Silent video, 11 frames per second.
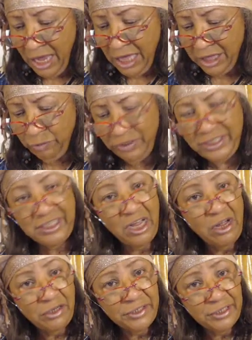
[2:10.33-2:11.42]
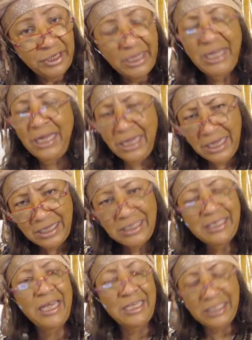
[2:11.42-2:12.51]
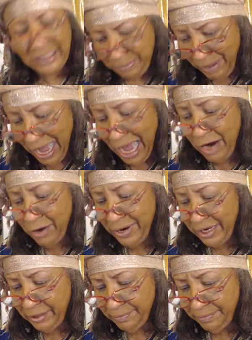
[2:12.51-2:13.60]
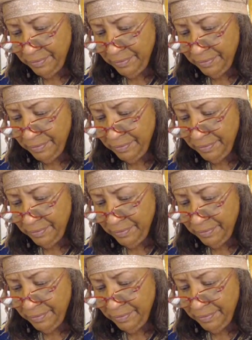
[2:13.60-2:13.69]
The result is inspiring,